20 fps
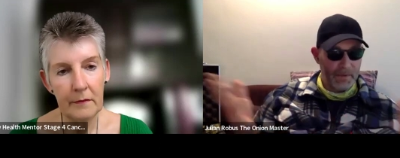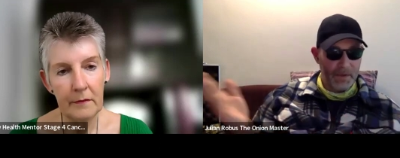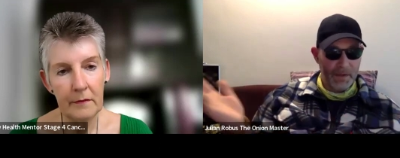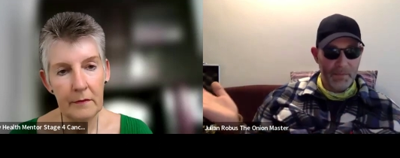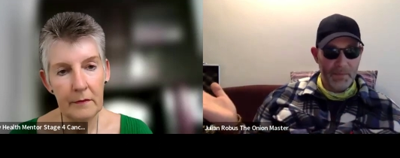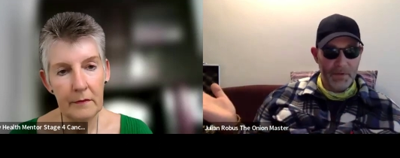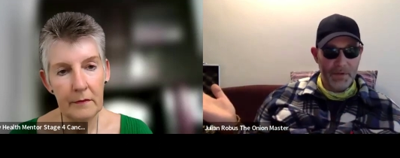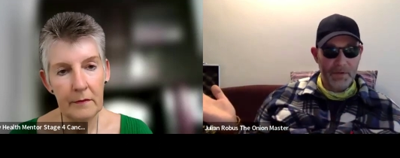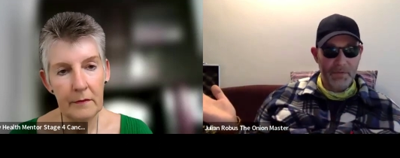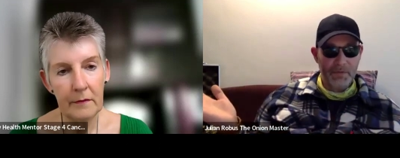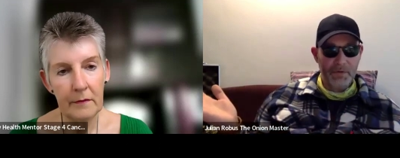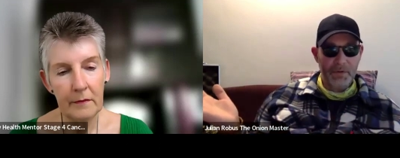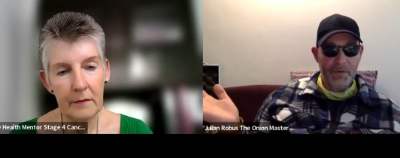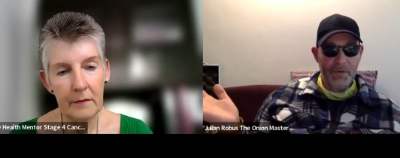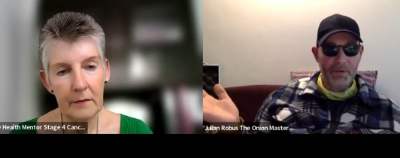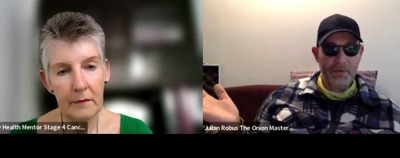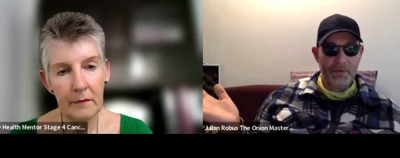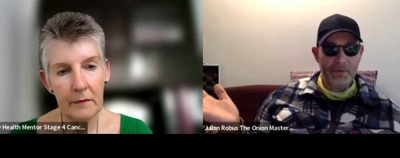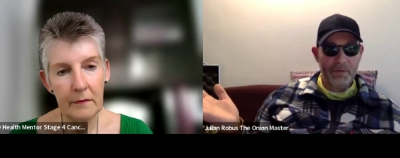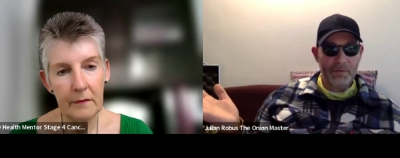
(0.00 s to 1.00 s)
Speaker 1: And when you've got
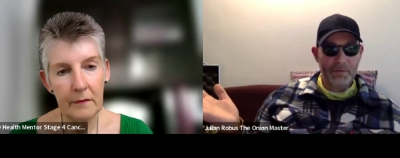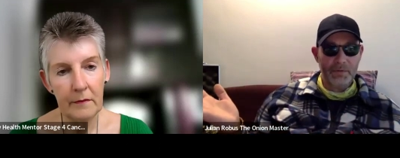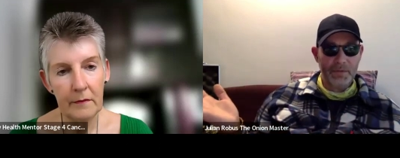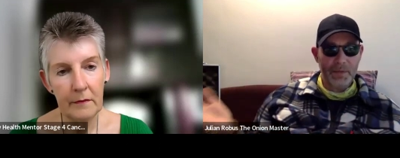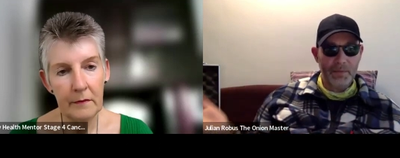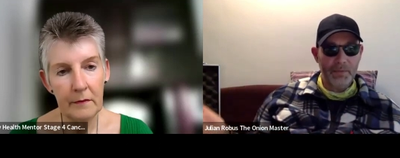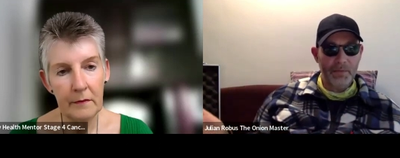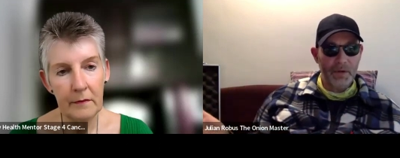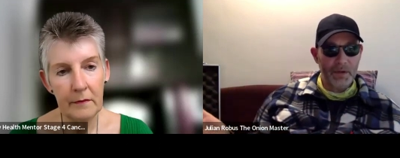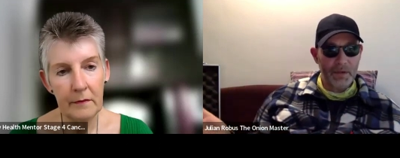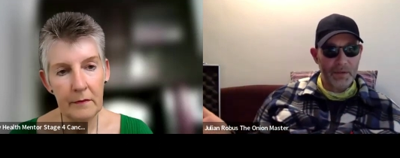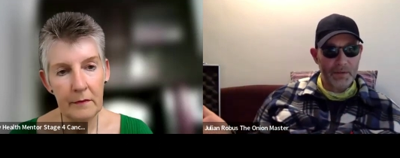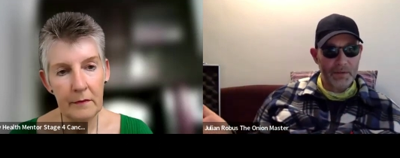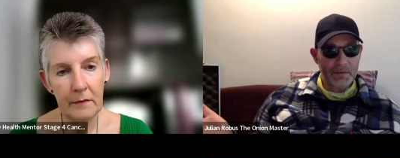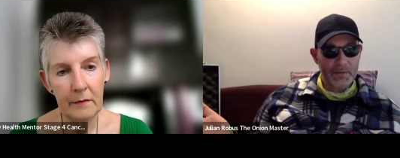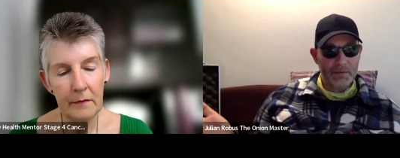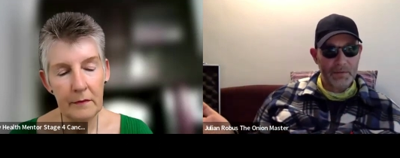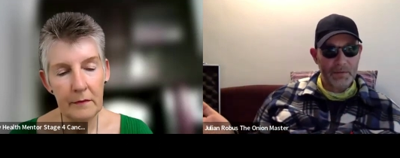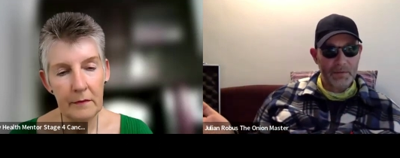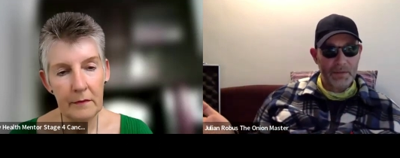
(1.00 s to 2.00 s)
it all, then what?
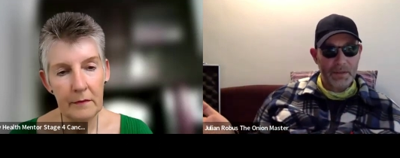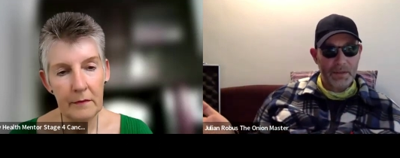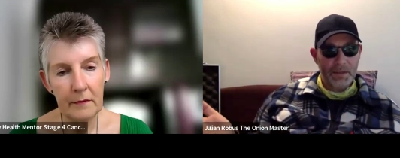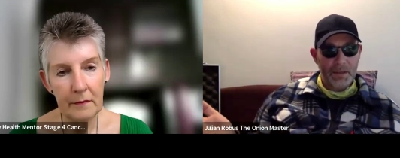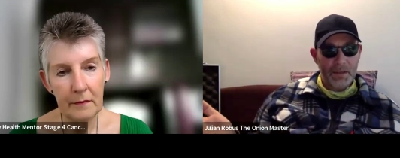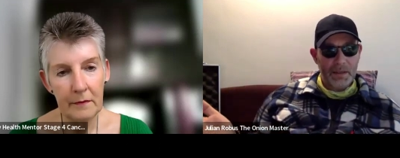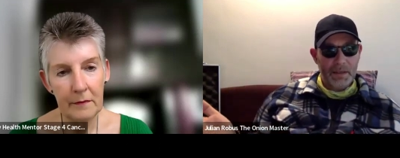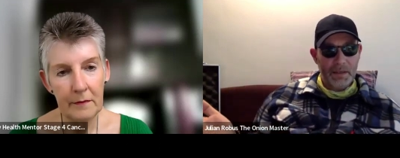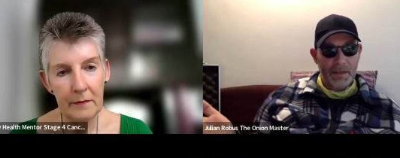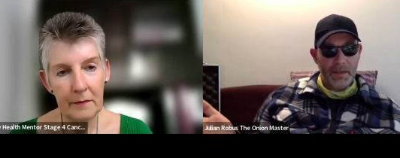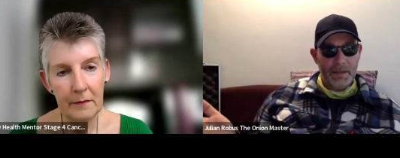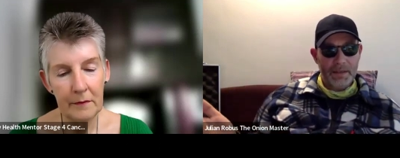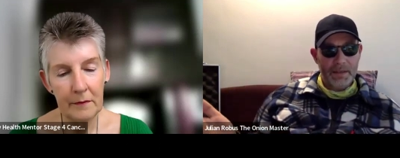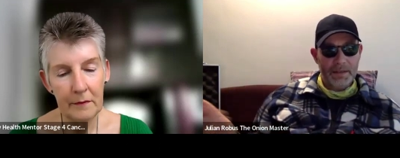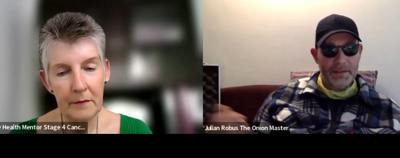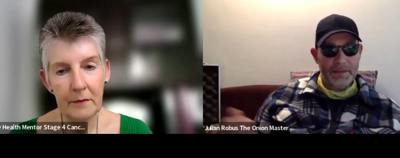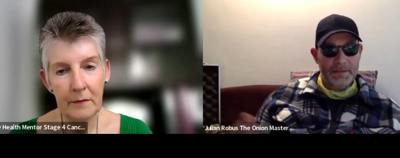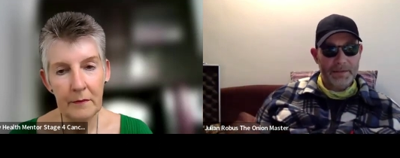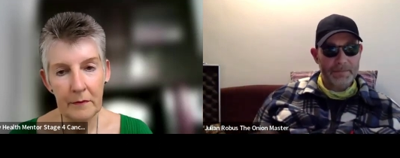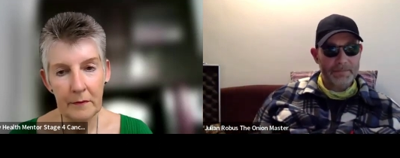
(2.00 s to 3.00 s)

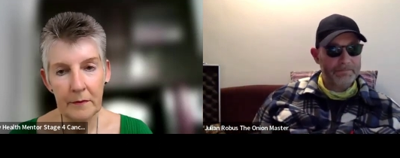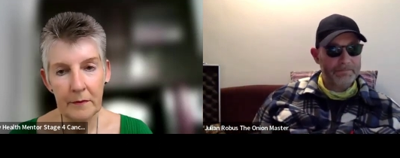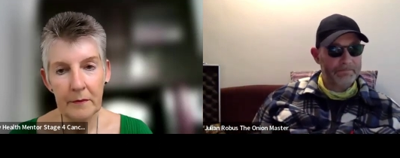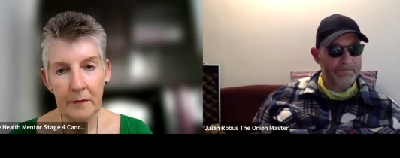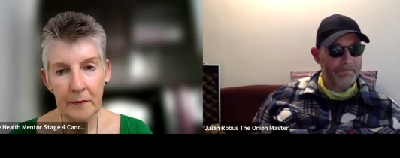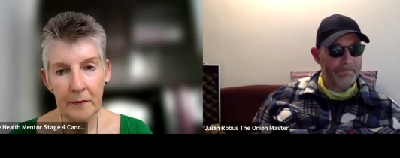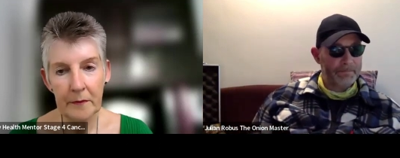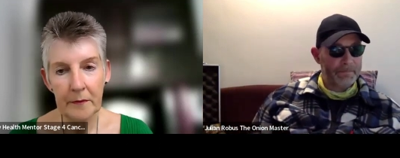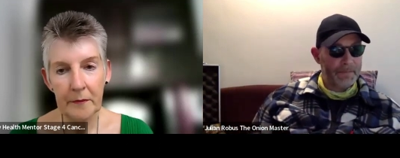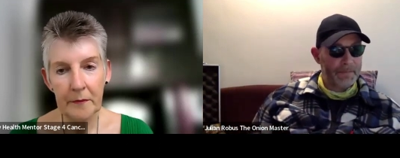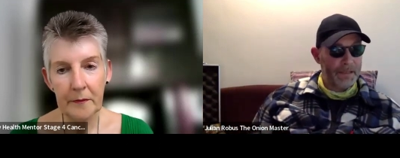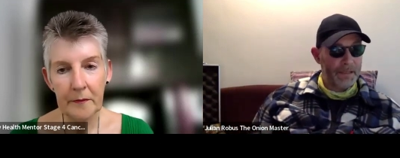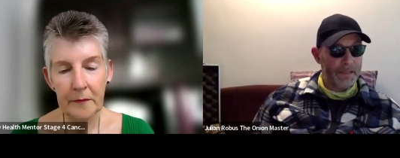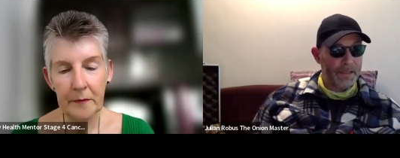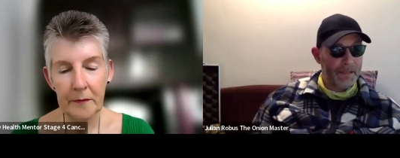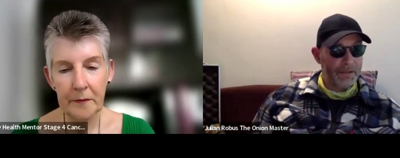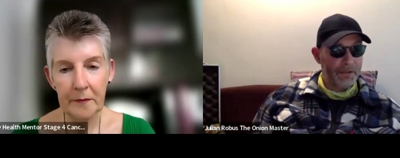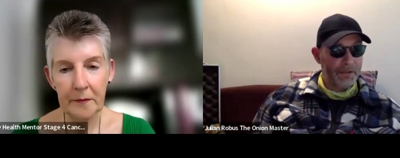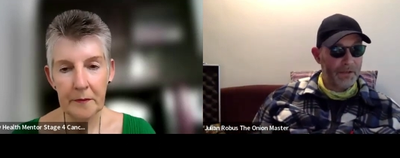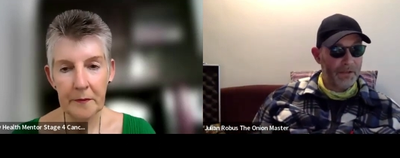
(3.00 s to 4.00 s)
Um, and
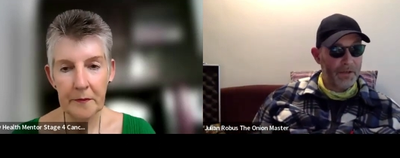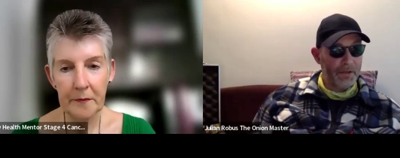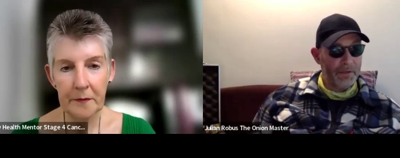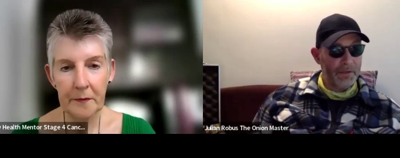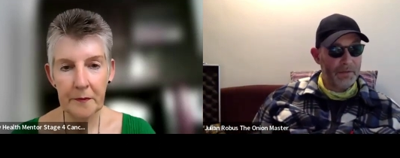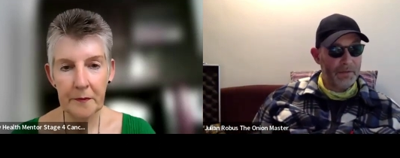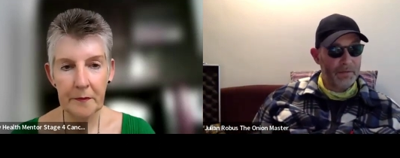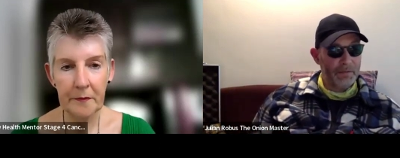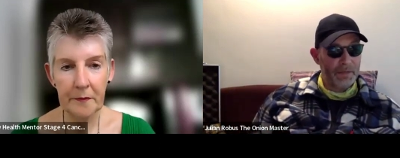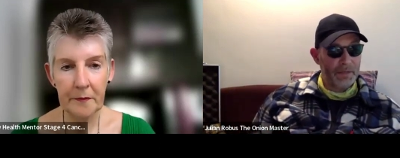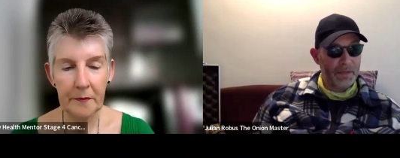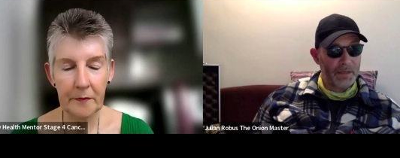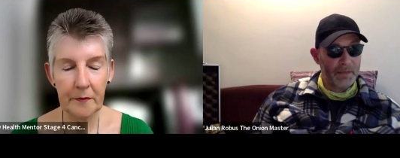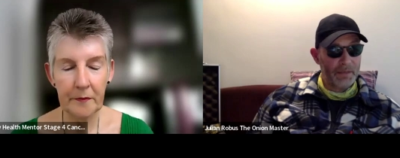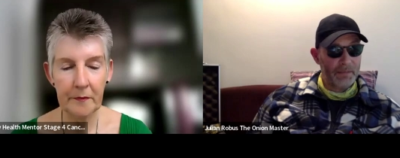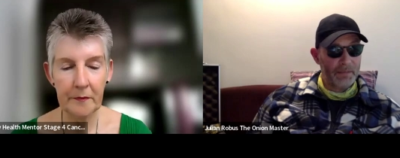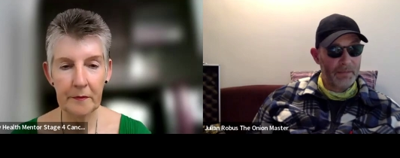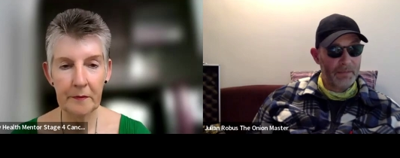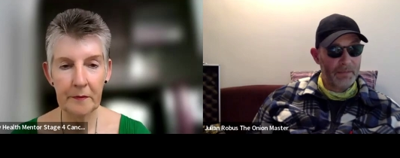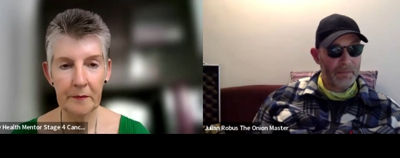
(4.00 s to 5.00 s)
it's shocking
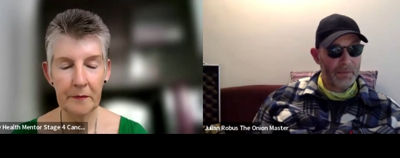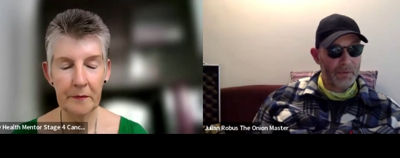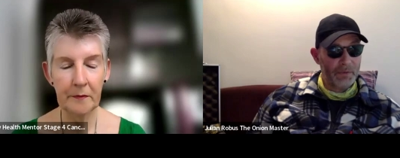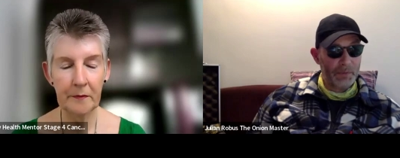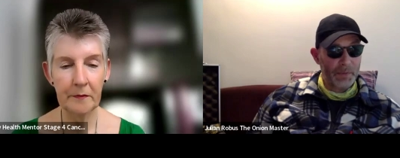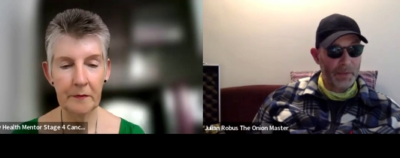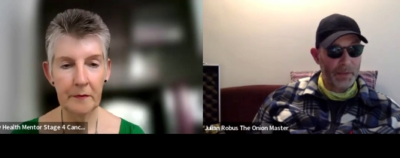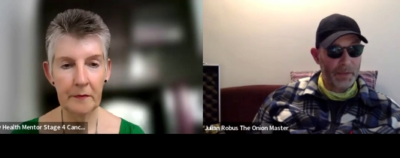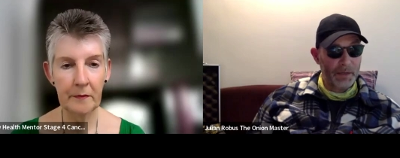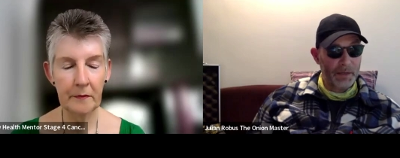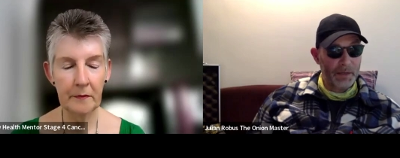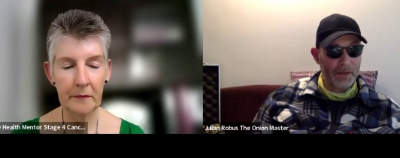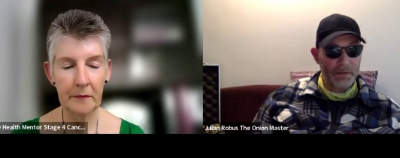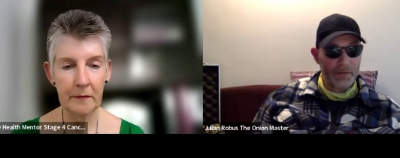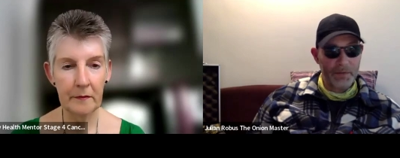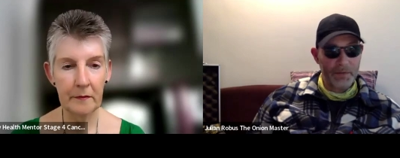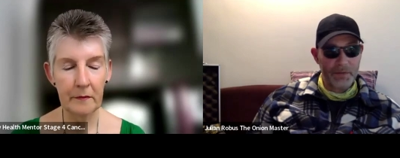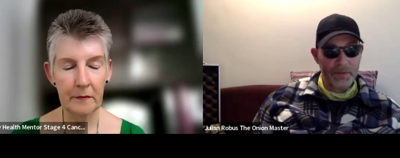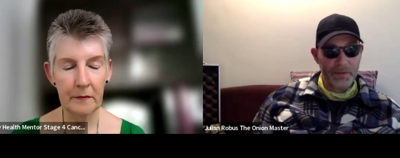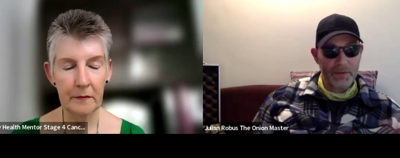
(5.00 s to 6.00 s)
um, what's being done
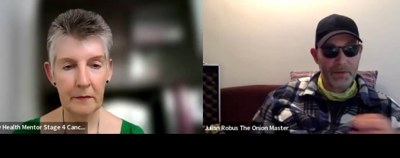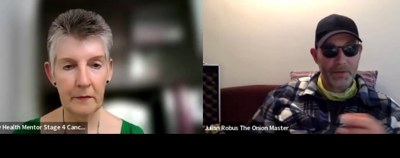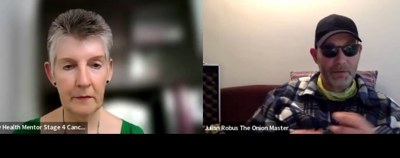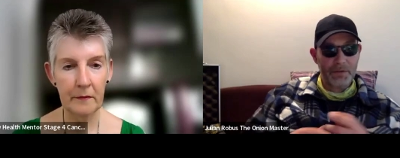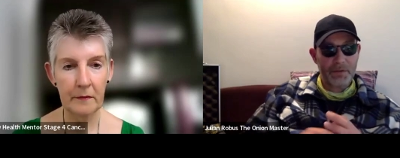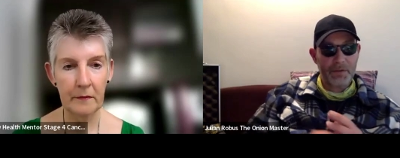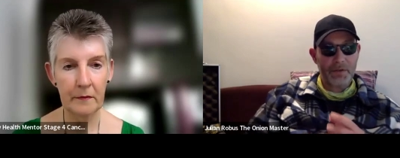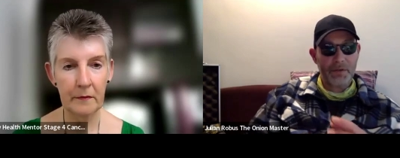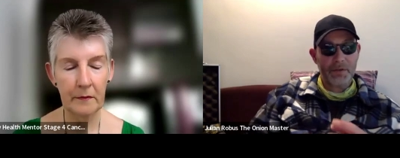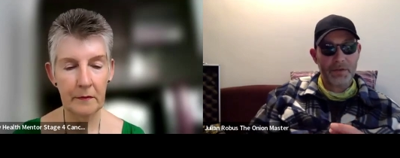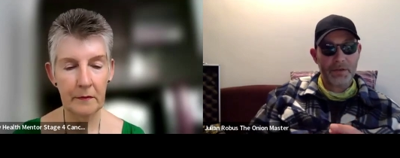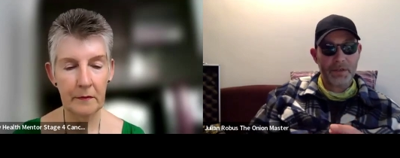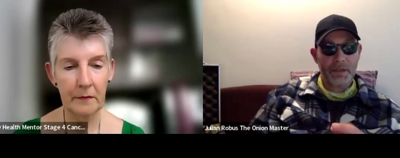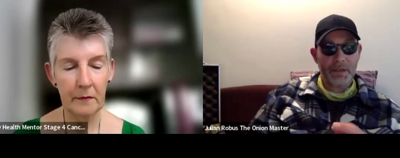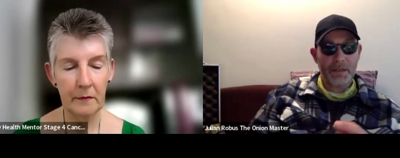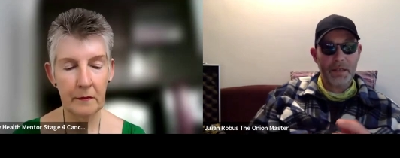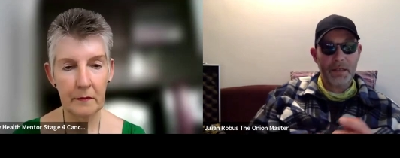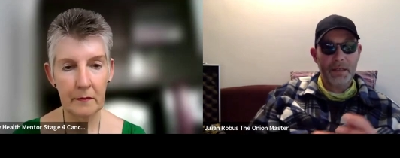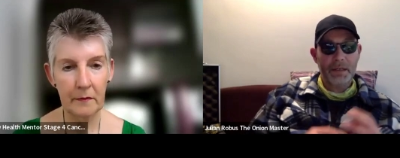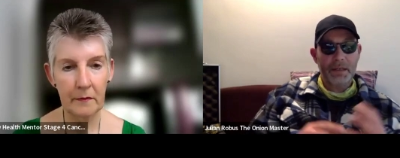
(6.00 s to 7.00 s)
to us as a
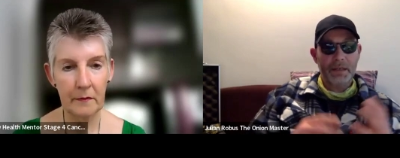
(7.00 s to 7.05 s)
society.